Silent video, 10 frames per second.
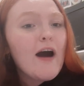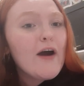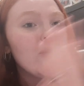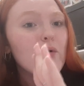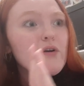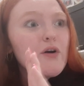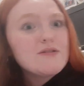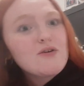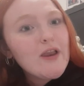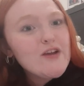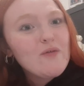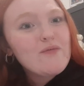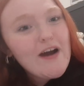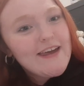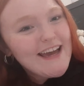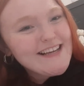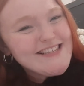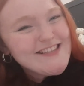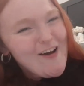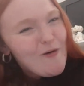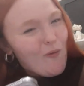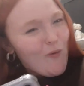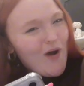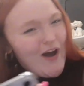I don't go to college on Fridays, so